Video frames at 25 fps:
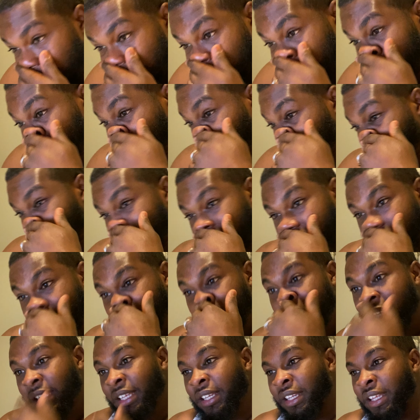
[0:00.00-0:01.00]
also another
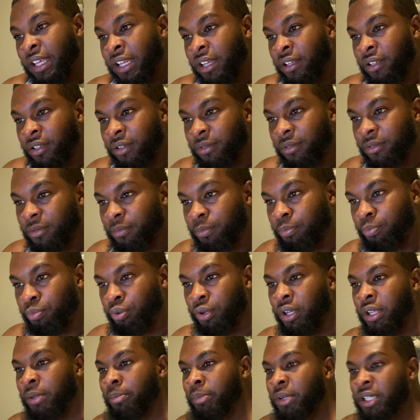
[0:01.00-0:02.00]
thing that
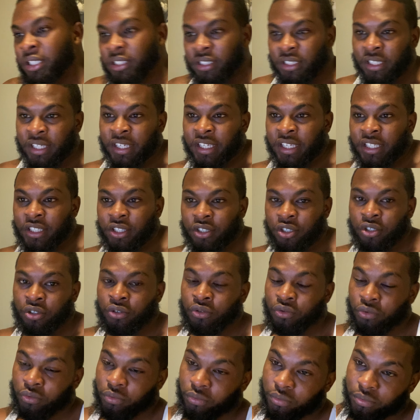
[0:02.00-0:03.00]
pretty much get
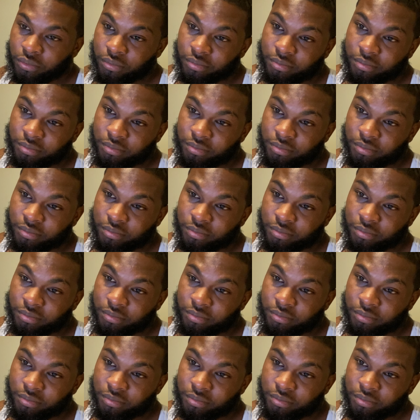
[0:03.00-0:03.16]
you